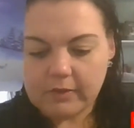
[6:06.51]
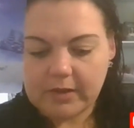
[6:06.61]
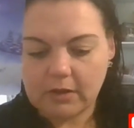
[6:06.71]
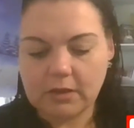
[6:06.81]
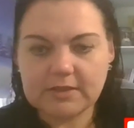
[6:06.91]

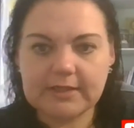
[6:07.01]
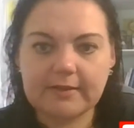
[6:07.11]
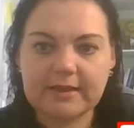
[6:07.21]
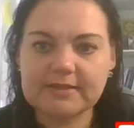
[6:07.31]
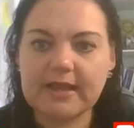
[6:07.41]
Then honestly,
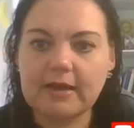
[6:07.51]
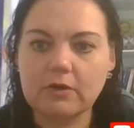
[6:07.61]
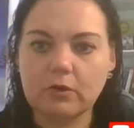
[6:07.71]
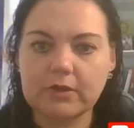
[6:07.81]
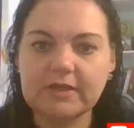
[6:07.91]
they say,
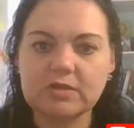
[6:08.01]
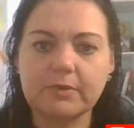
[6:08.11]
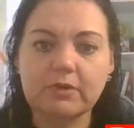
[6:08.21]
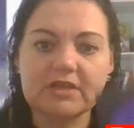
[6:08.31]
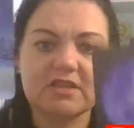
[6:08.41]
look what needs to
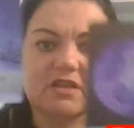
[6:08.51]
be released, and the